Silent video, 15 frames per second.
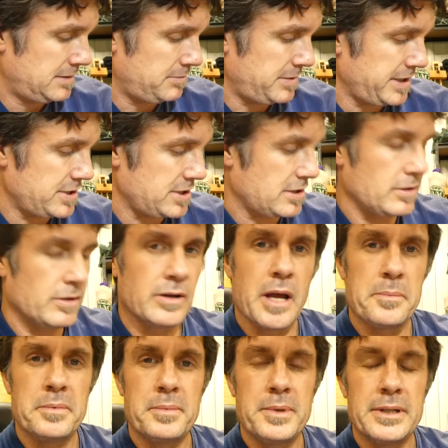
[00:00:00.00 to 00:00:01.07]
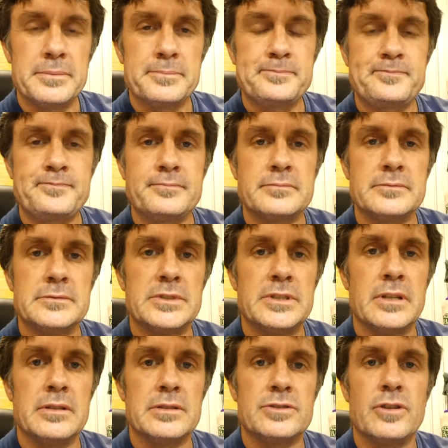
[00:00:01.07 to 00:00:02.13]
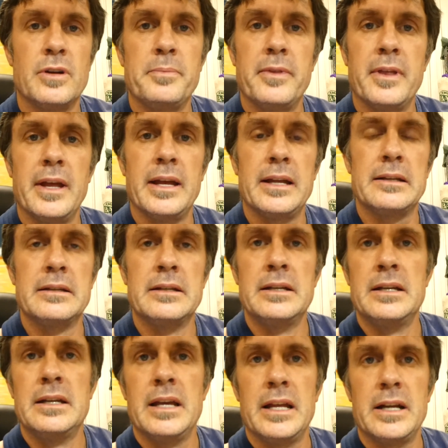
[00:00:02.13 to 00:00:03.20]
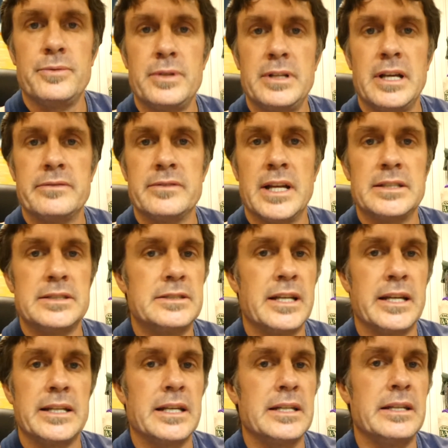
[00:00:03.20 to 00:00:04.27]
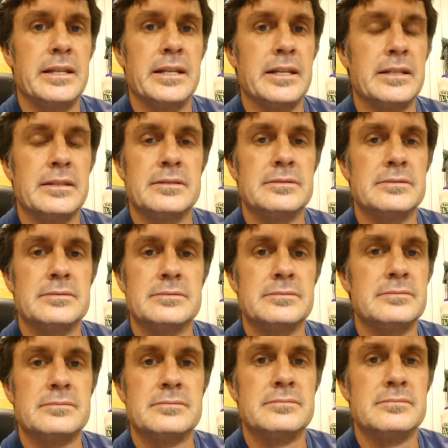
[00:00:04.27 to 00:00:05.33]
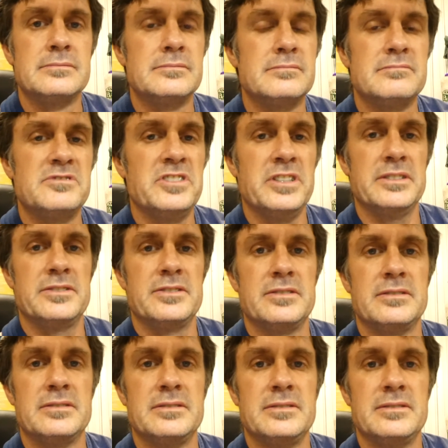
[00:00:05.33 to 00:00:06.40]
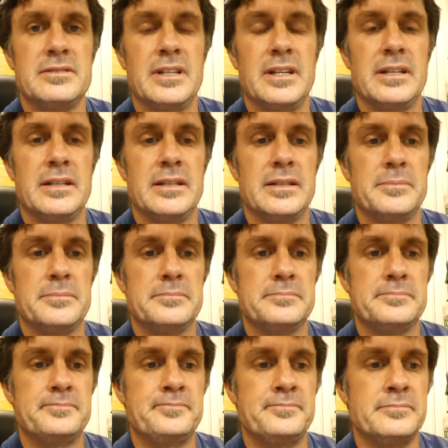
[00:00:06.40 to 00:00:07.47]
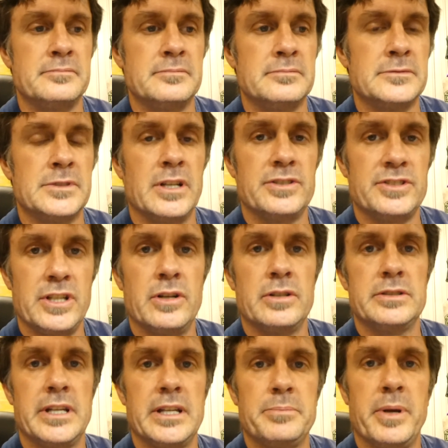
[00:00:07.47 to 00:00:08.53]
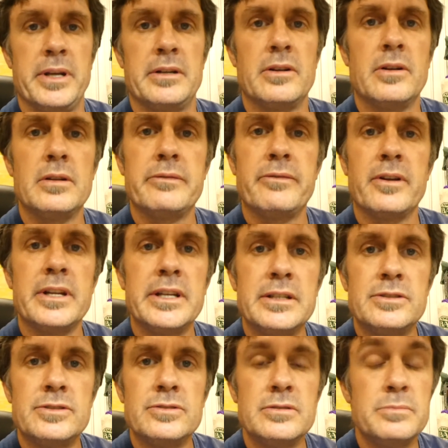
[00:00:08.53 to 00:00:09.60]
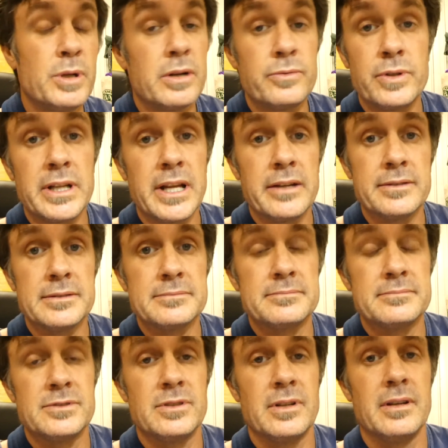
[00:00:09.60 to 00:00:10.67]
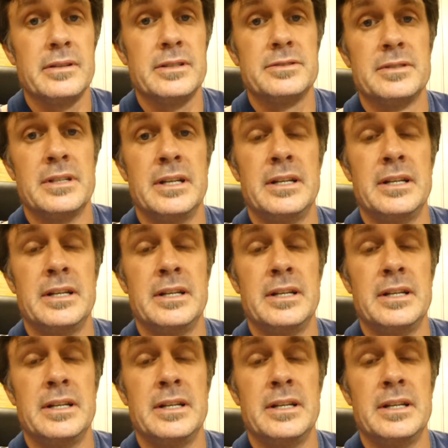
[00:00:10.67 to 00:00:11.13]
makes you clog up a bit, so I stopped that, and I really haven't had to take anything since. I said I'd take Panadol if I needed to, but I really haven't, so there